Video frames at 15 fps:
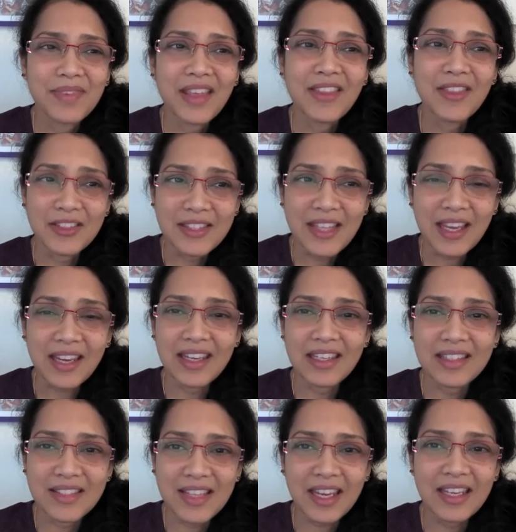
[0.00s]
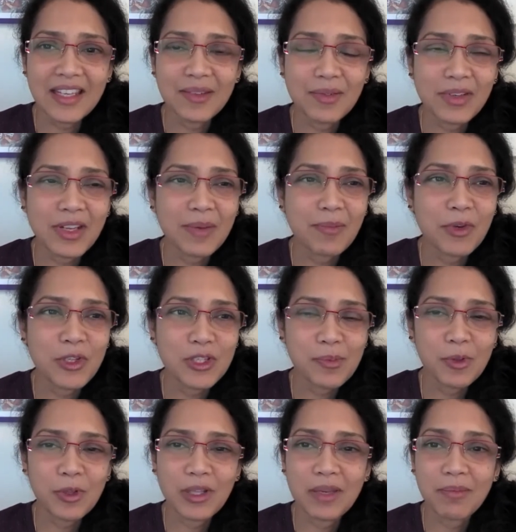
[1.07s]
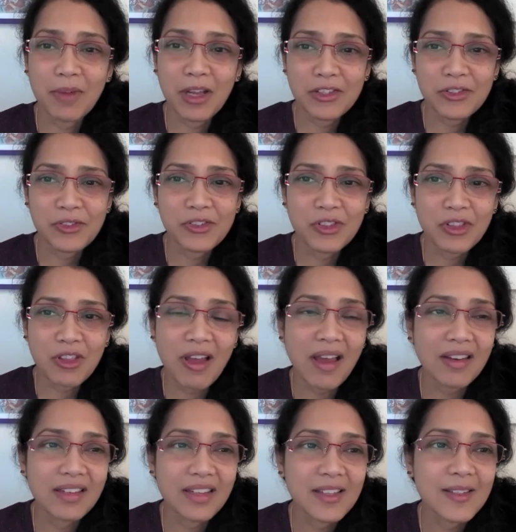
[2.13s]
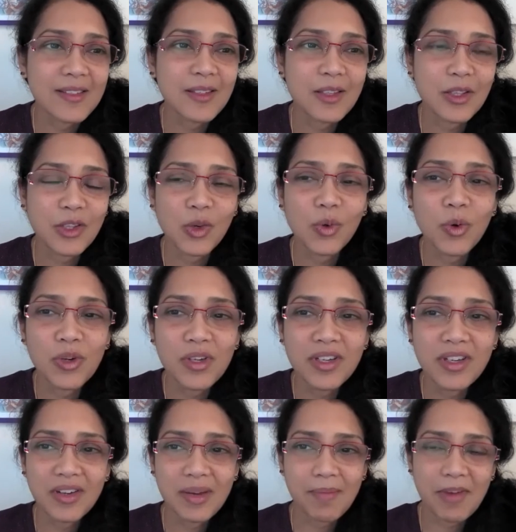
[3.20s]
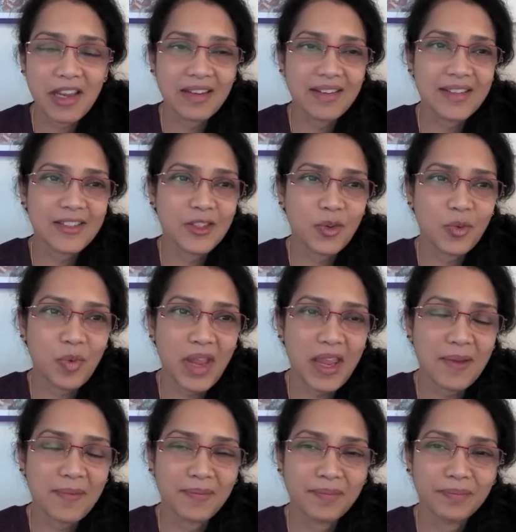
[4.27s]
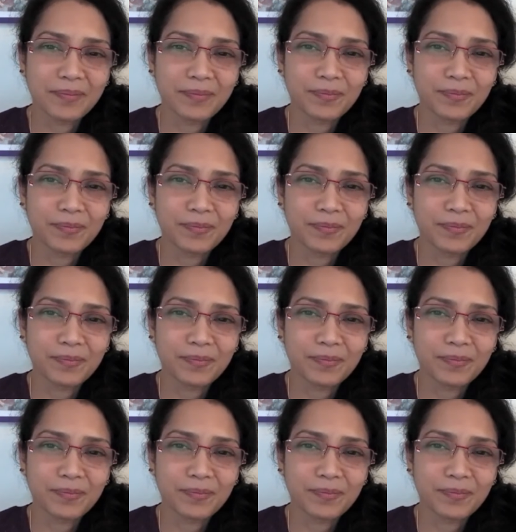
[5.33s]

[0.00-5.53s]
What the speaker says: in the second principle in Matsu's thought is the ordinary mind is the way.